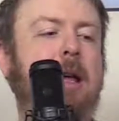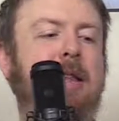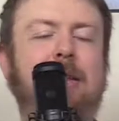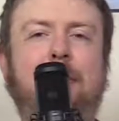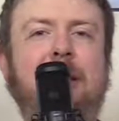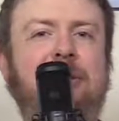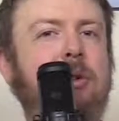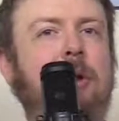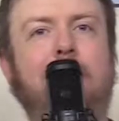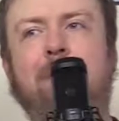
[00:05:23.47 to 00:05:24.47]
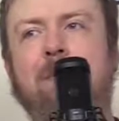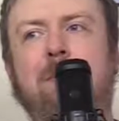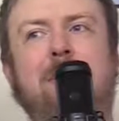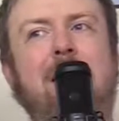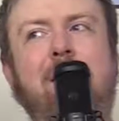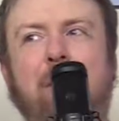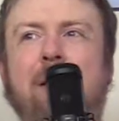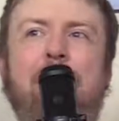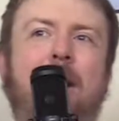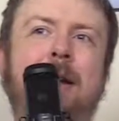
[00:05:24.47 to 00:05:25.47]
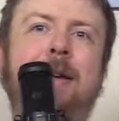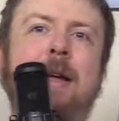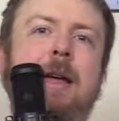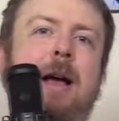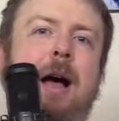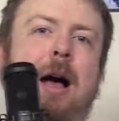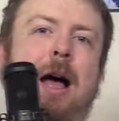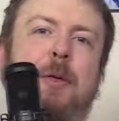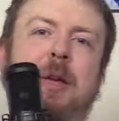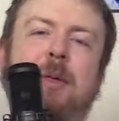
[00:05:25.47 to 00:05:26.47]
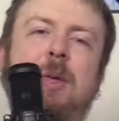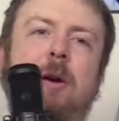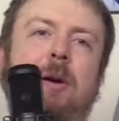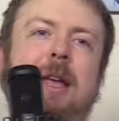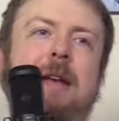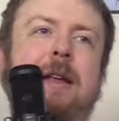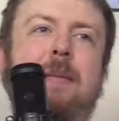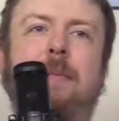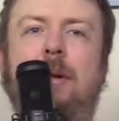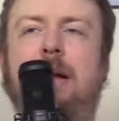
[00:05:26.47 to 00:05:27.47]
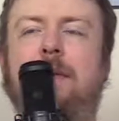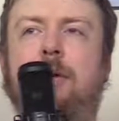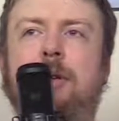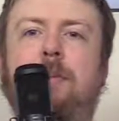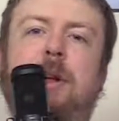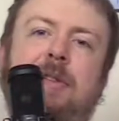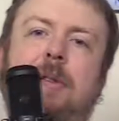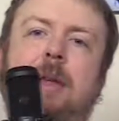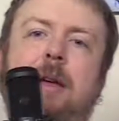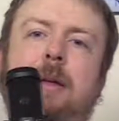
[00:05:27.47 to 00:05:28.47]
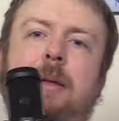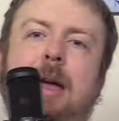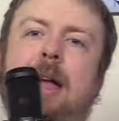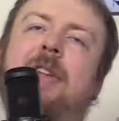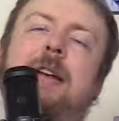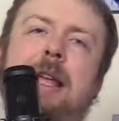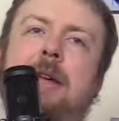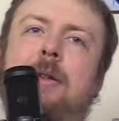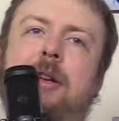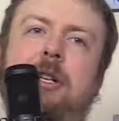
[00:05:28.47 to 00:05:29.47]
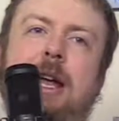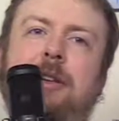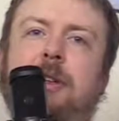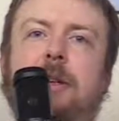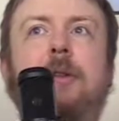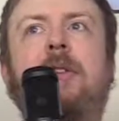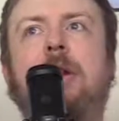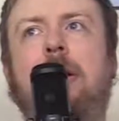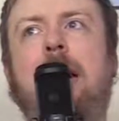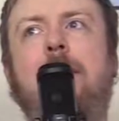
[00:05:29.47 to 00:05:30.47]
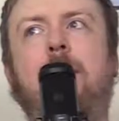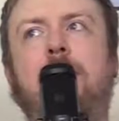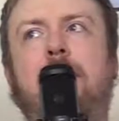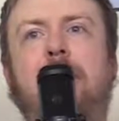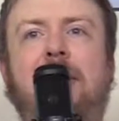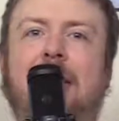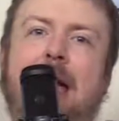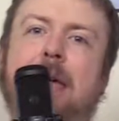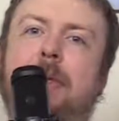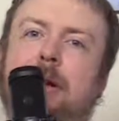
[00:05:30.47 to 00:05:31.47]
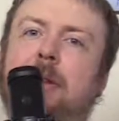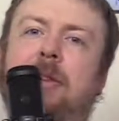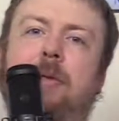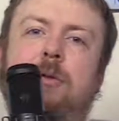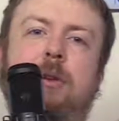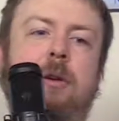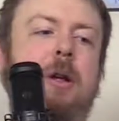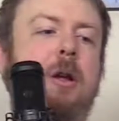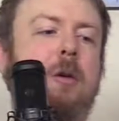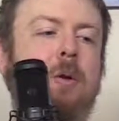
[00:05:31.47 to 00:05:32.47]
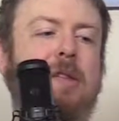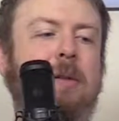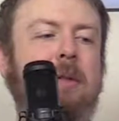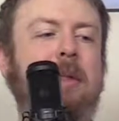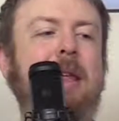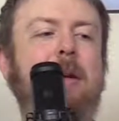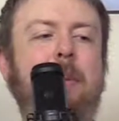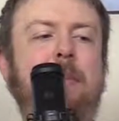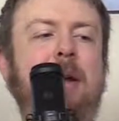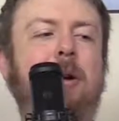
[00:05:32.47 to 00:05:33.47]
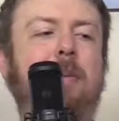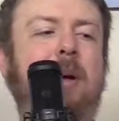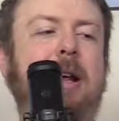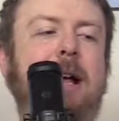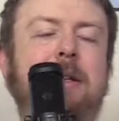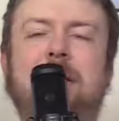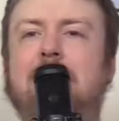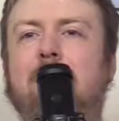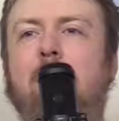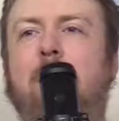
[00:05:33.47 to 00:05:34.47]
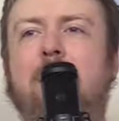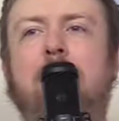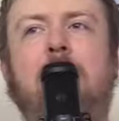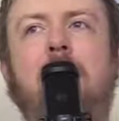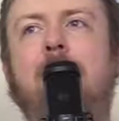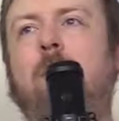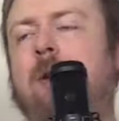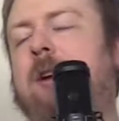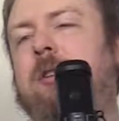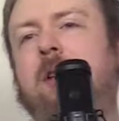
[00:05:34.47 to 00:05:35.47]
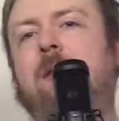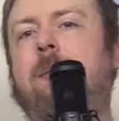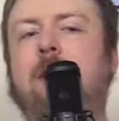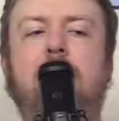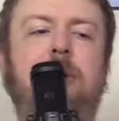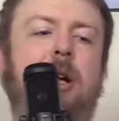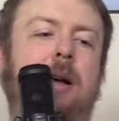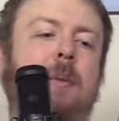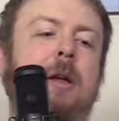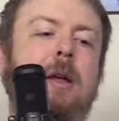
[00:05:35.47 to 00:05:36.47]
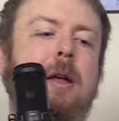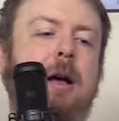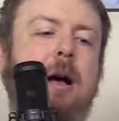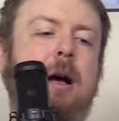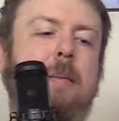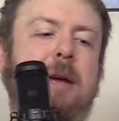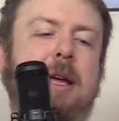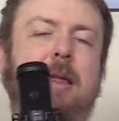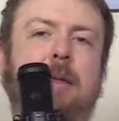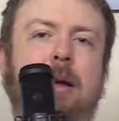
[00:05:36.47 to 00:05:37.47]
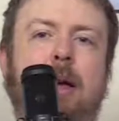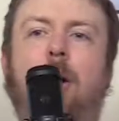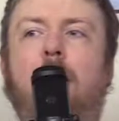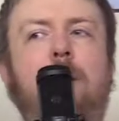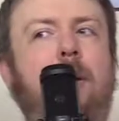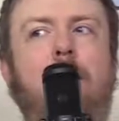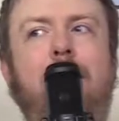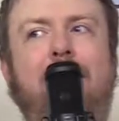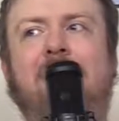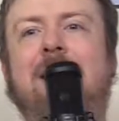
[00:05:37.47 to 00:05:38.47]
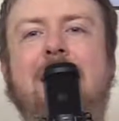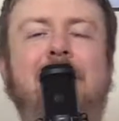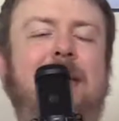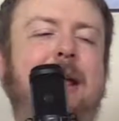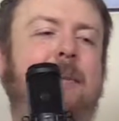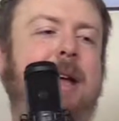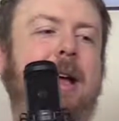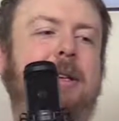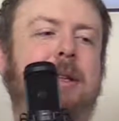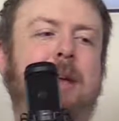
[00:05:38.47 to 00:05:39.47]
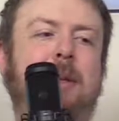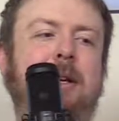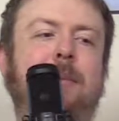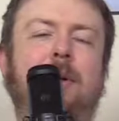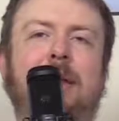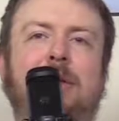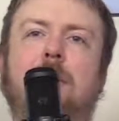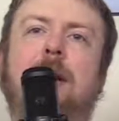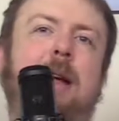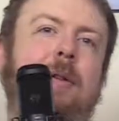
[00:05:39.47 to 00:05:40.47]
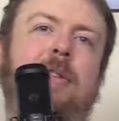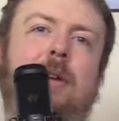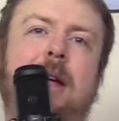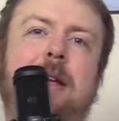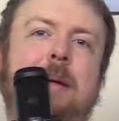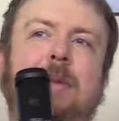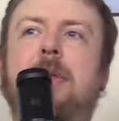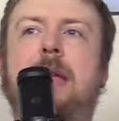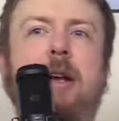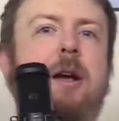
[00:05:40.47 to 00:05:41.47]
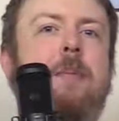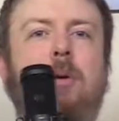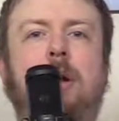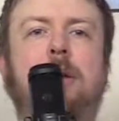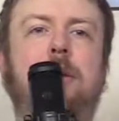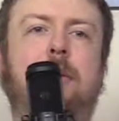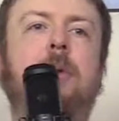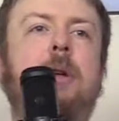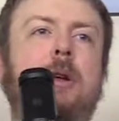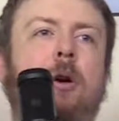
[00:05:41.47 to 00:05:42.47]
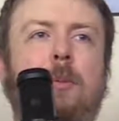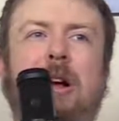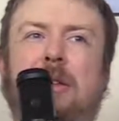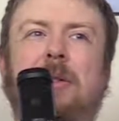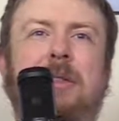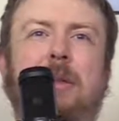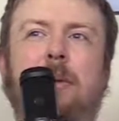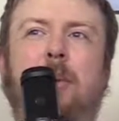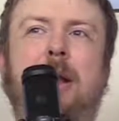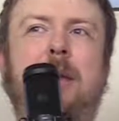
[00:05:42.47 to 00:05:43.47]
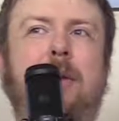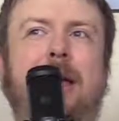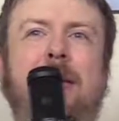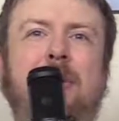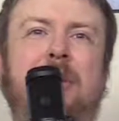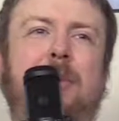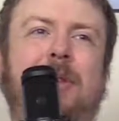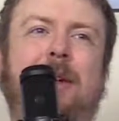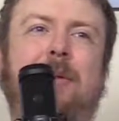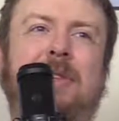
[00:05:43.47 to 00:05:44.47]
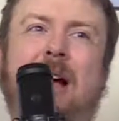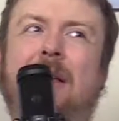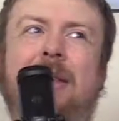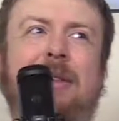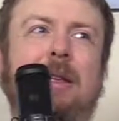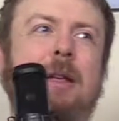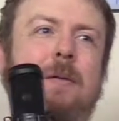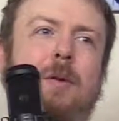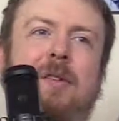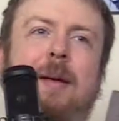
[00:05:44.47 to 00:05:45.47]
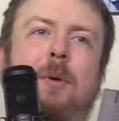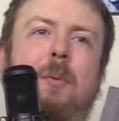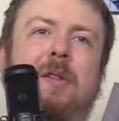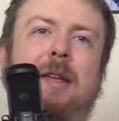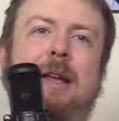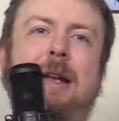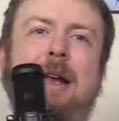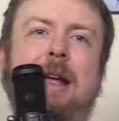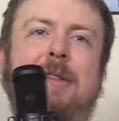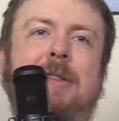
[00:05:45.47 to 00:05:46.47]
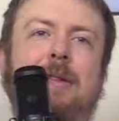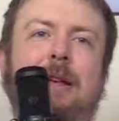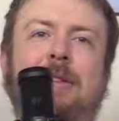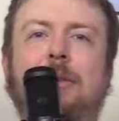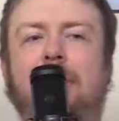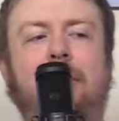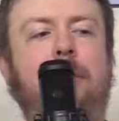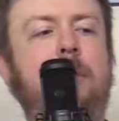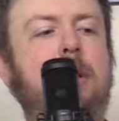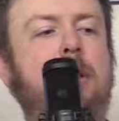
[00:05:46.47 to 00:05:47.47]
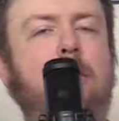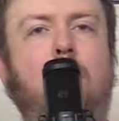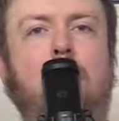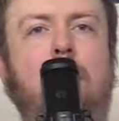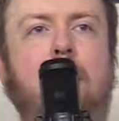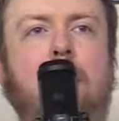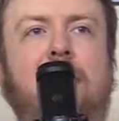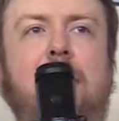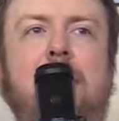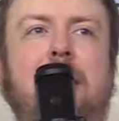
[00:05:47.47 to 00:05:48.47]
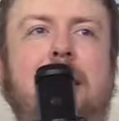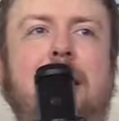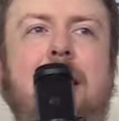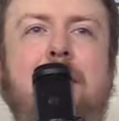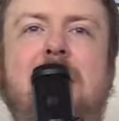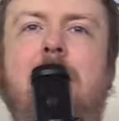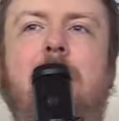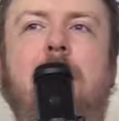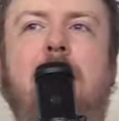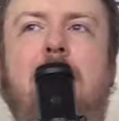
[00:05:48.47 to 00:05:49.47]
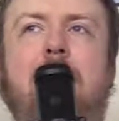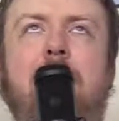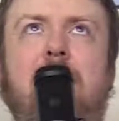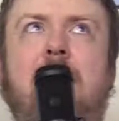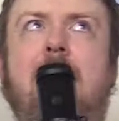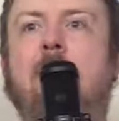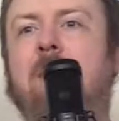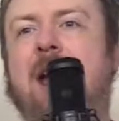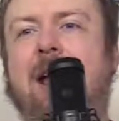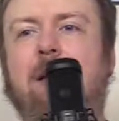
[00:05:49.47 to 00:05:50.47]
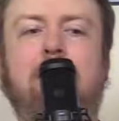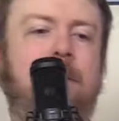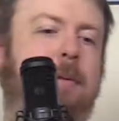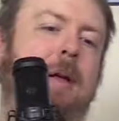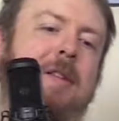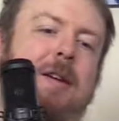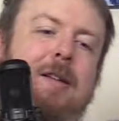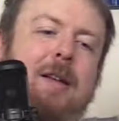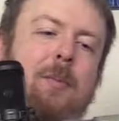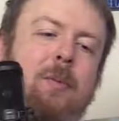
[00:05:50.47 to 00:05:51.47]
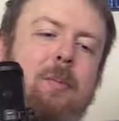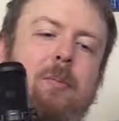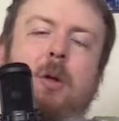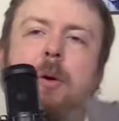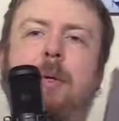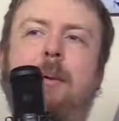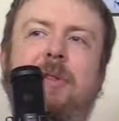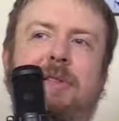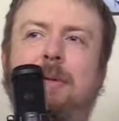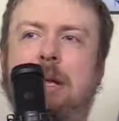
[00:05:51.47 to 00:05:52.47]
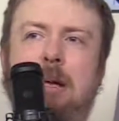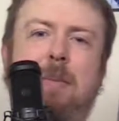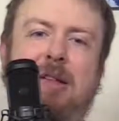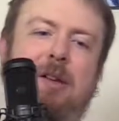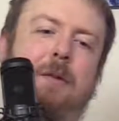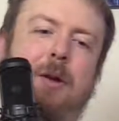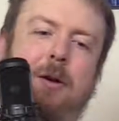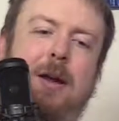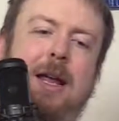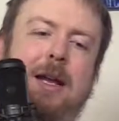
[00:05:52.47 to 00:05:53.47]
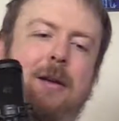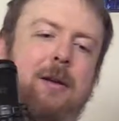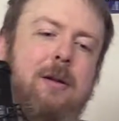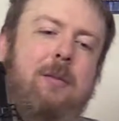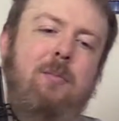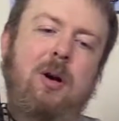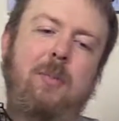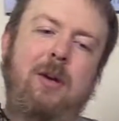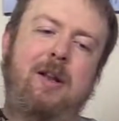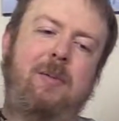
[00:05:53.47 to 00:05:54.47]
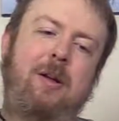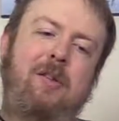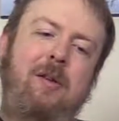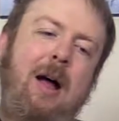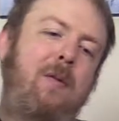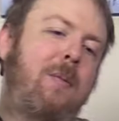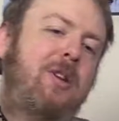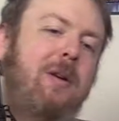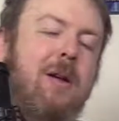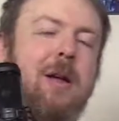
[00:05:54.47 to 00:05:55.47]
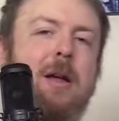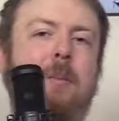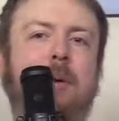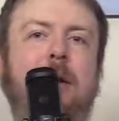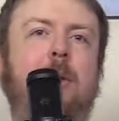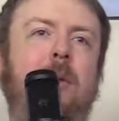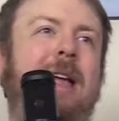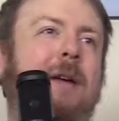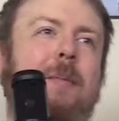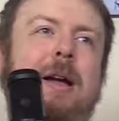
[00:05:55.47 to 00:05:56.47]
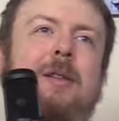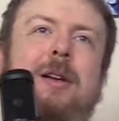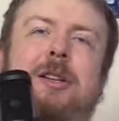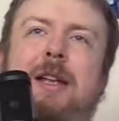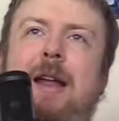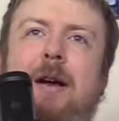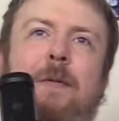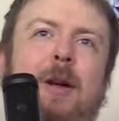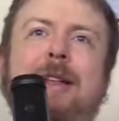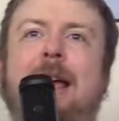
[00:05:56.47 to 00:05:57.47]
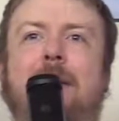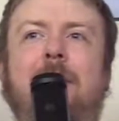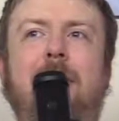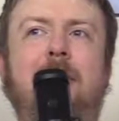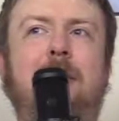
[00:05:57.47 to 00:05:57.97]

It's a space shooter. It's pretty fun. I think the arcade game version, because the SNK collection actually includes the arcade version of this and the console version, is a little bit better, but I do think the console port actually does a pretty good job. Again, all of SNK's games at the time really started out as arcade games and then got ported to home consoles. One of the only exceptions was like Crystallis, for example, was like an NES exclusive, or something like Iron Tank, as an example. Although that was based off an arcade property as well. So Alpha Mission, pretty cool to have in my collection. Again, a fun game.